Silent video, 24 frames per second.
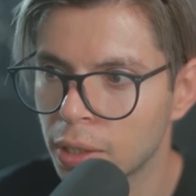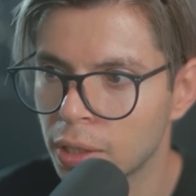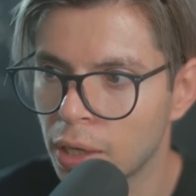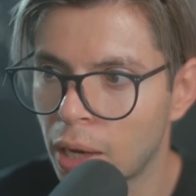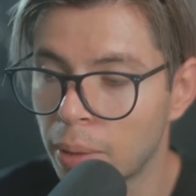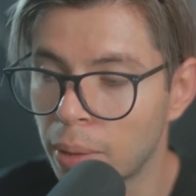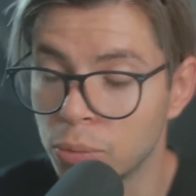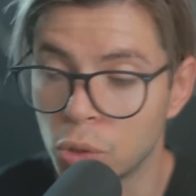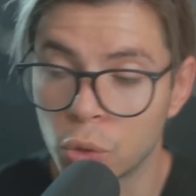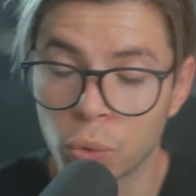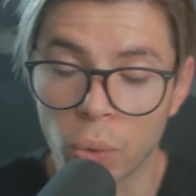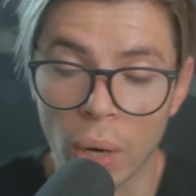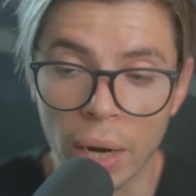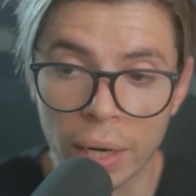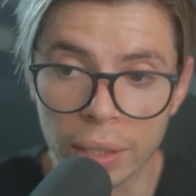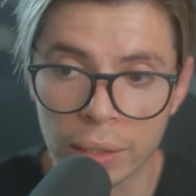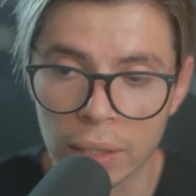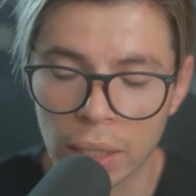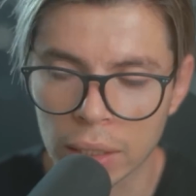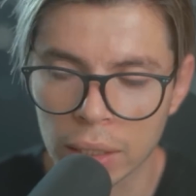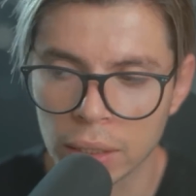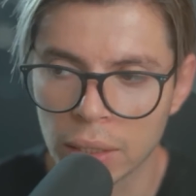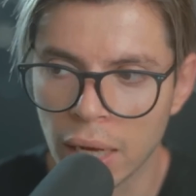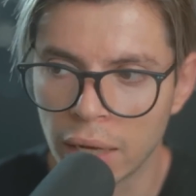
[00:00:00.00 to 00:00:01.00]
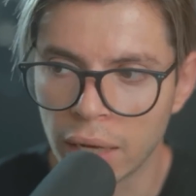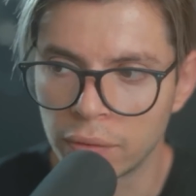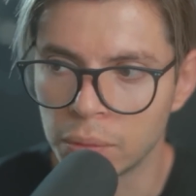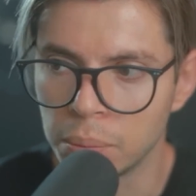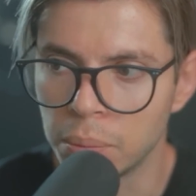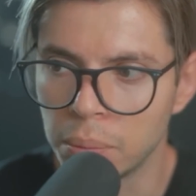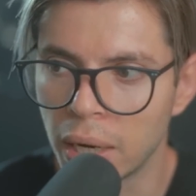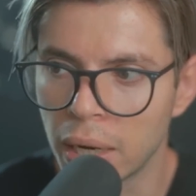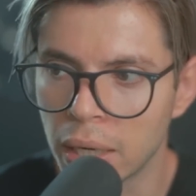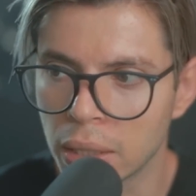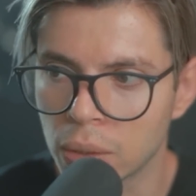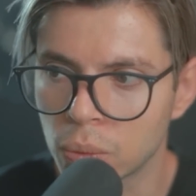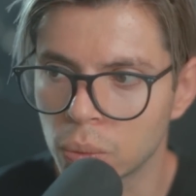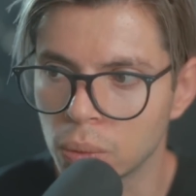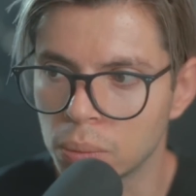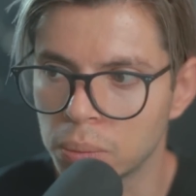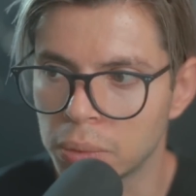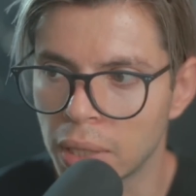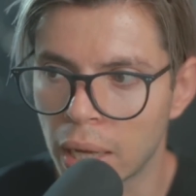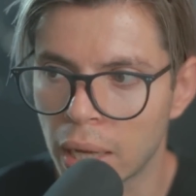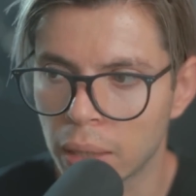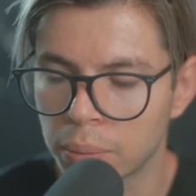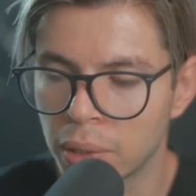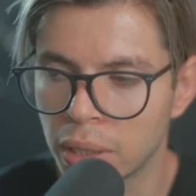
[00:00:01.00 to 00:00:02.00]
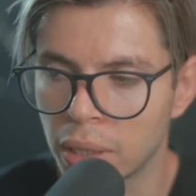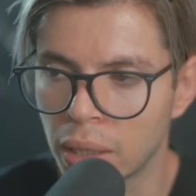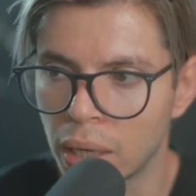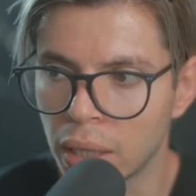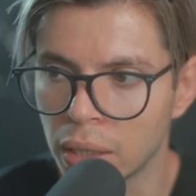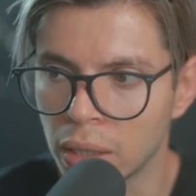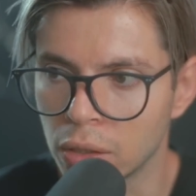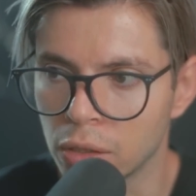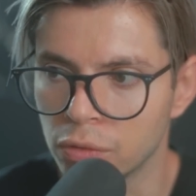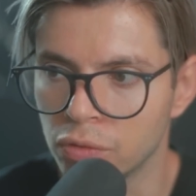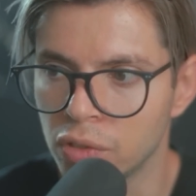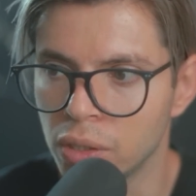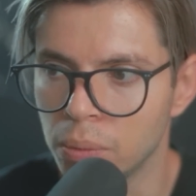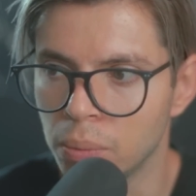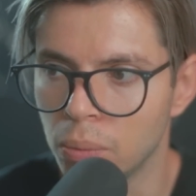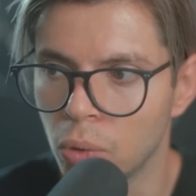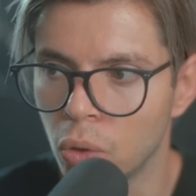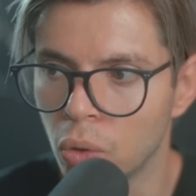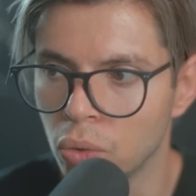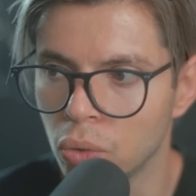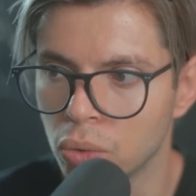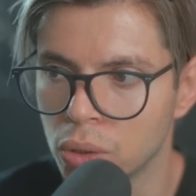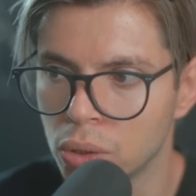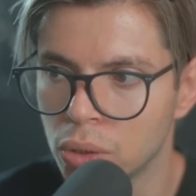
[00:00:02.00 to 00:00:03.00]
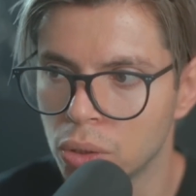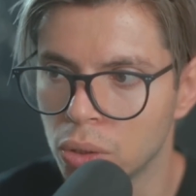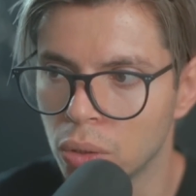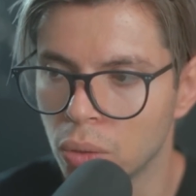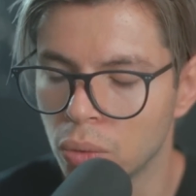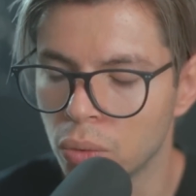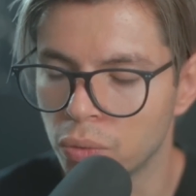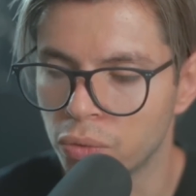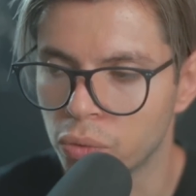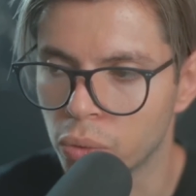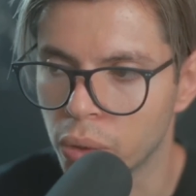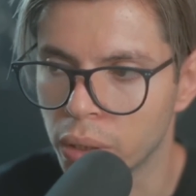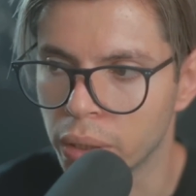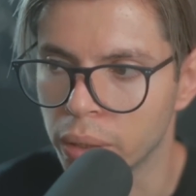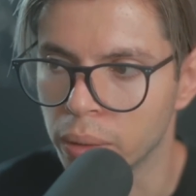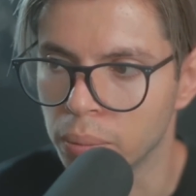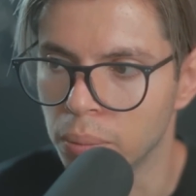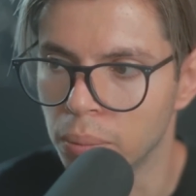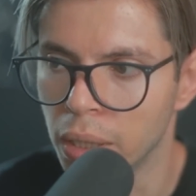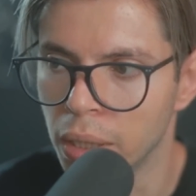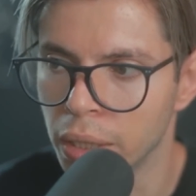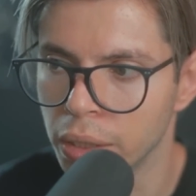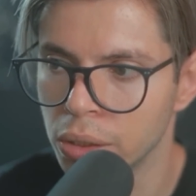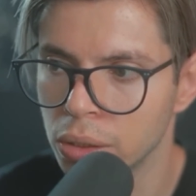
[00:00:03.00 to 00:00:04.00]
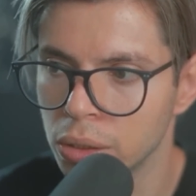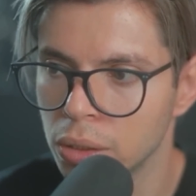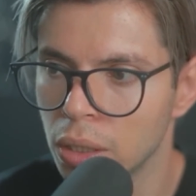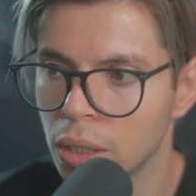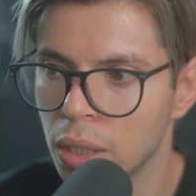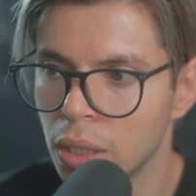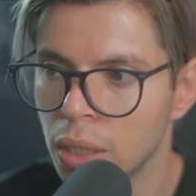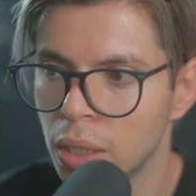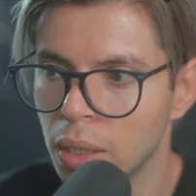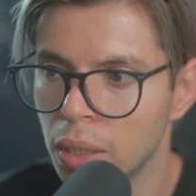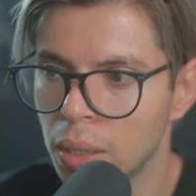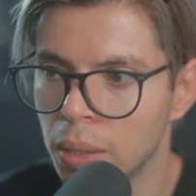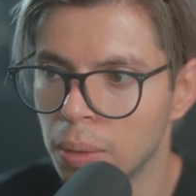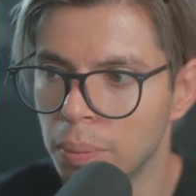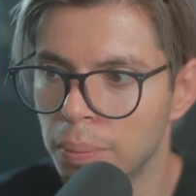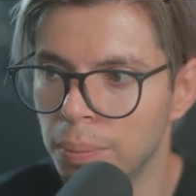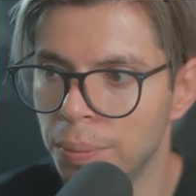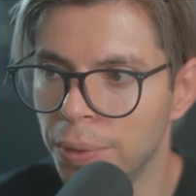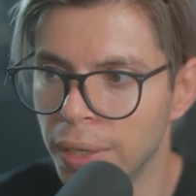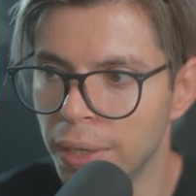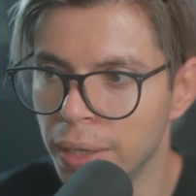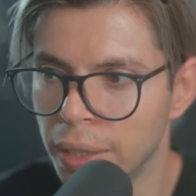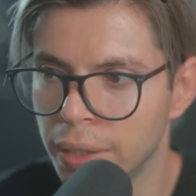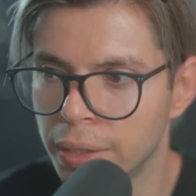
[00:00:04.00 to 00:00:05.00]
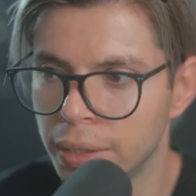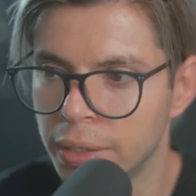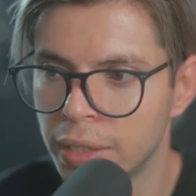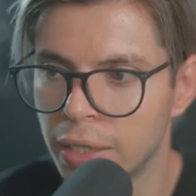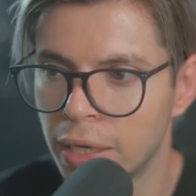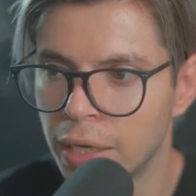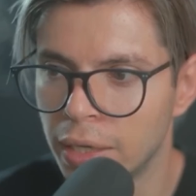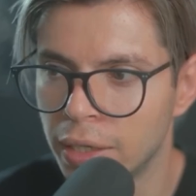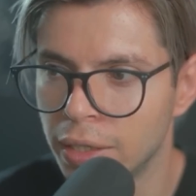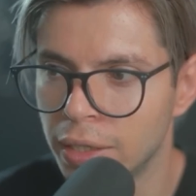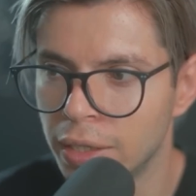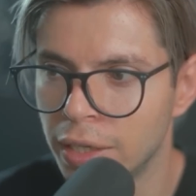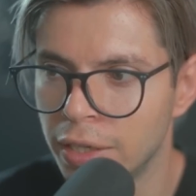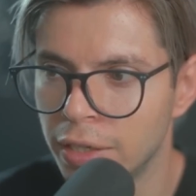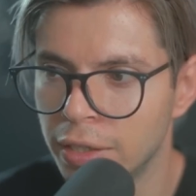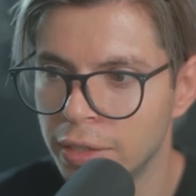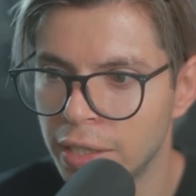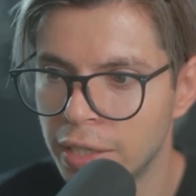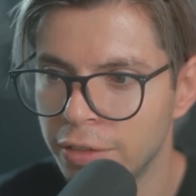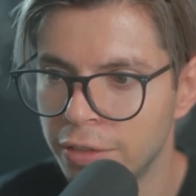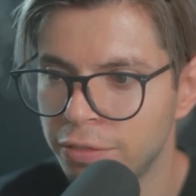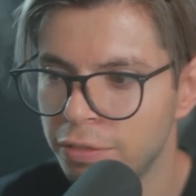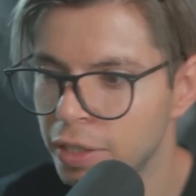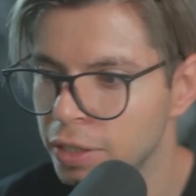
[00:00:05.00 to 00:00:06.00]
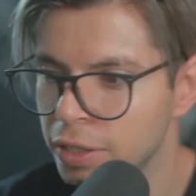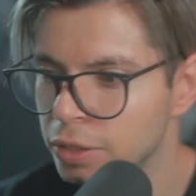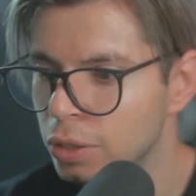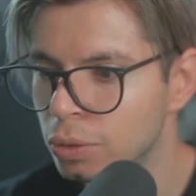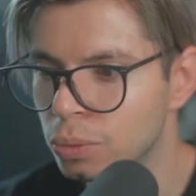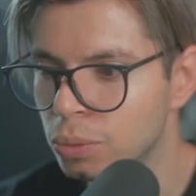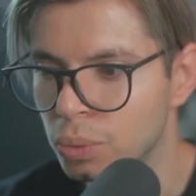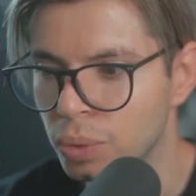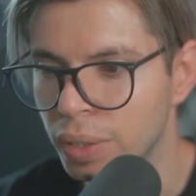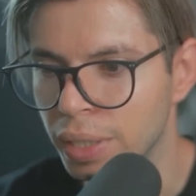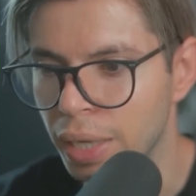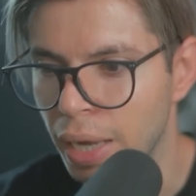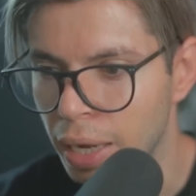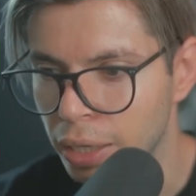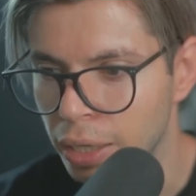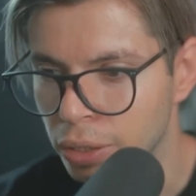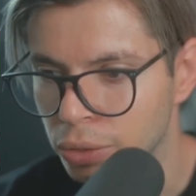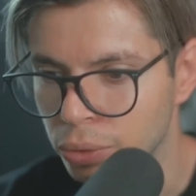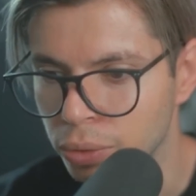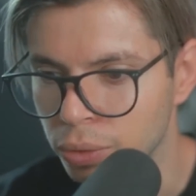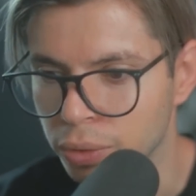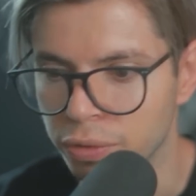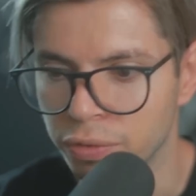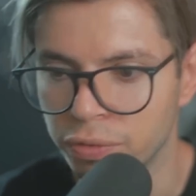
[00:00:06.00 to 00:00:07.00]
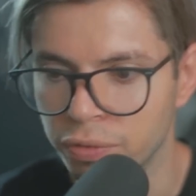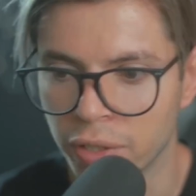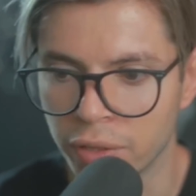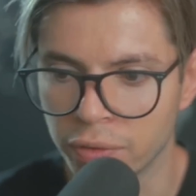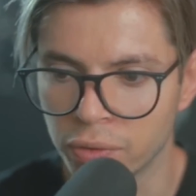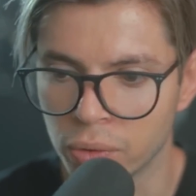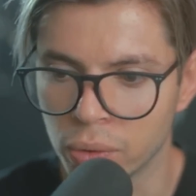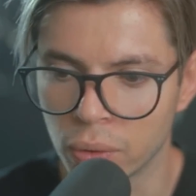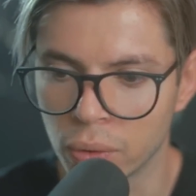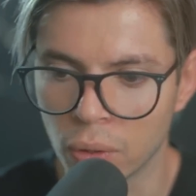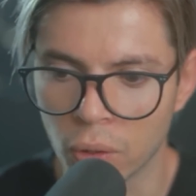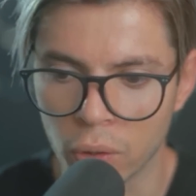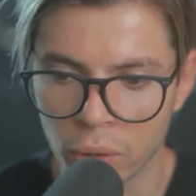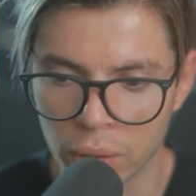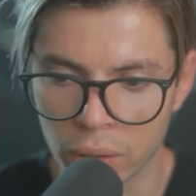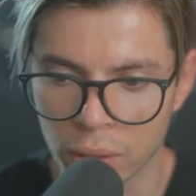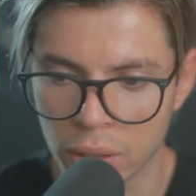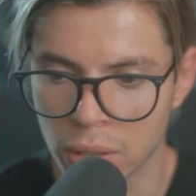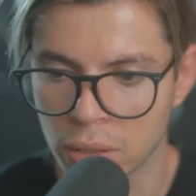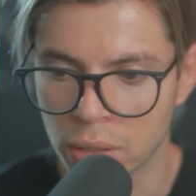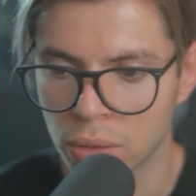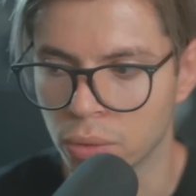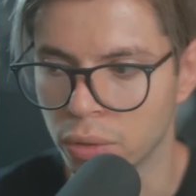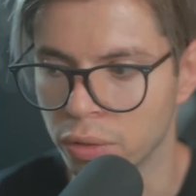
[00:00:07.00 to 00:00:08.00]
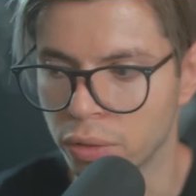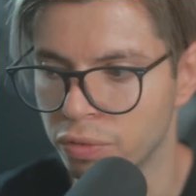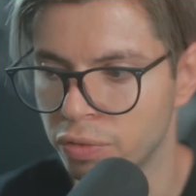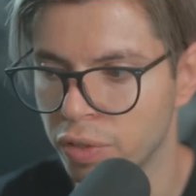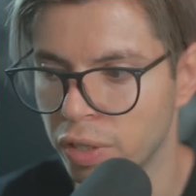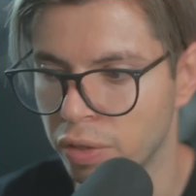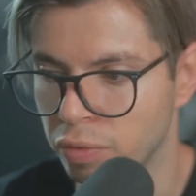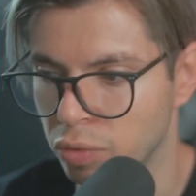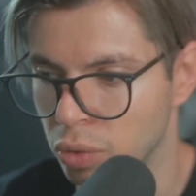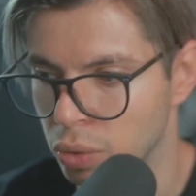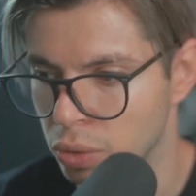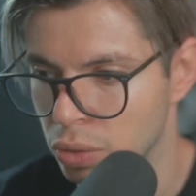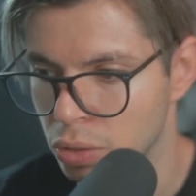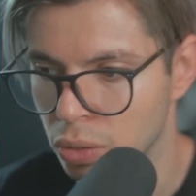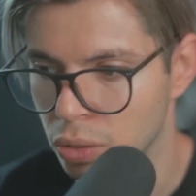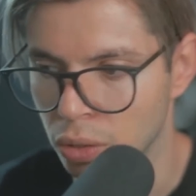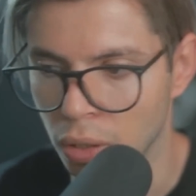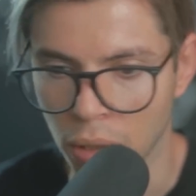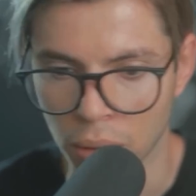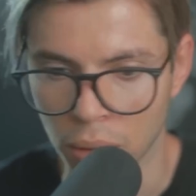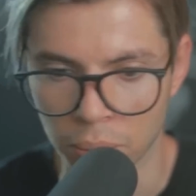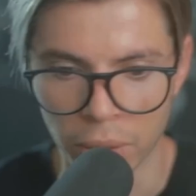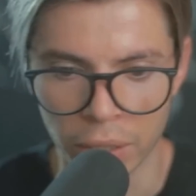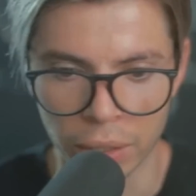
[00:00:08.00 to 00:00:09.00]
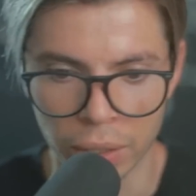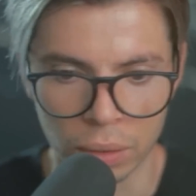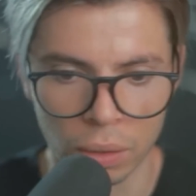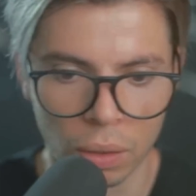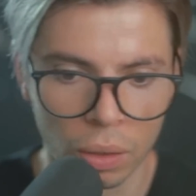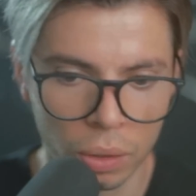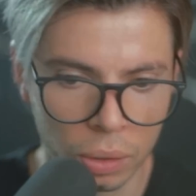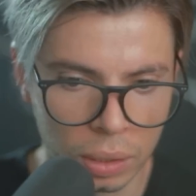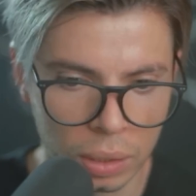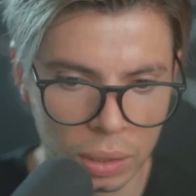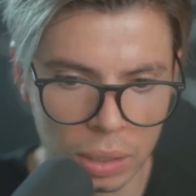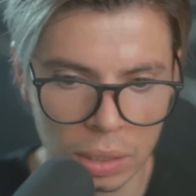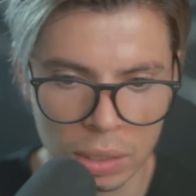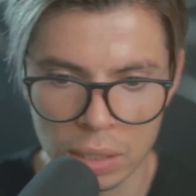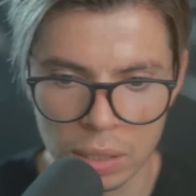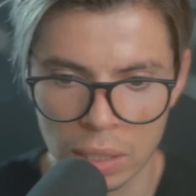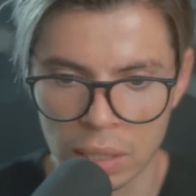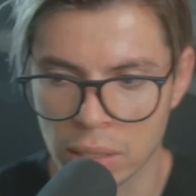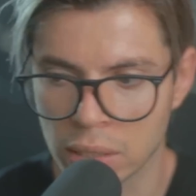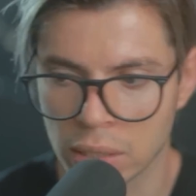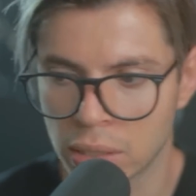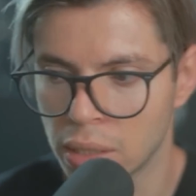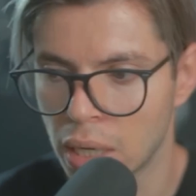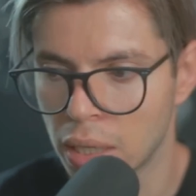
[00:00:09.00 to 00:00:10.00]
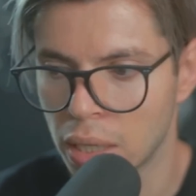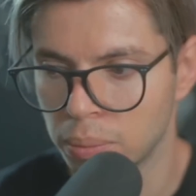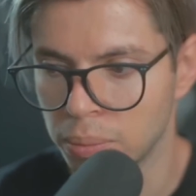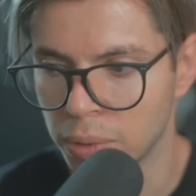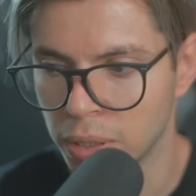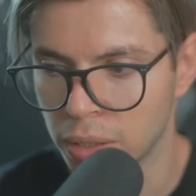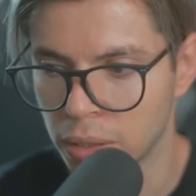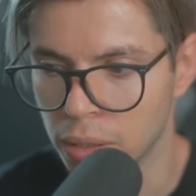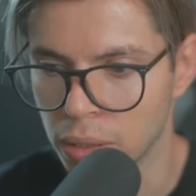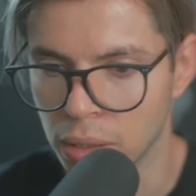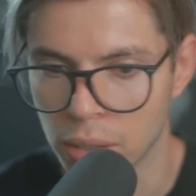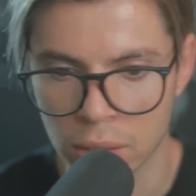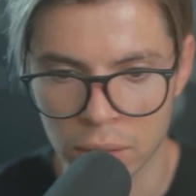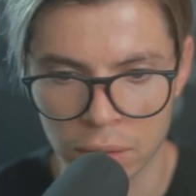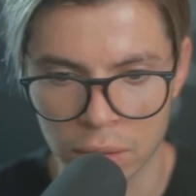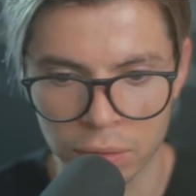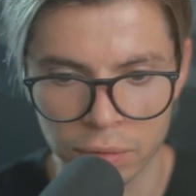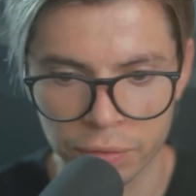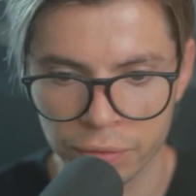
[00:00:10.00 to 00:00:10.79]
I'm trying not to have a bias with Blackpink. I love them all so freaking much. But if I don't react to your favorite artist or your favorite song by an artist, it's not because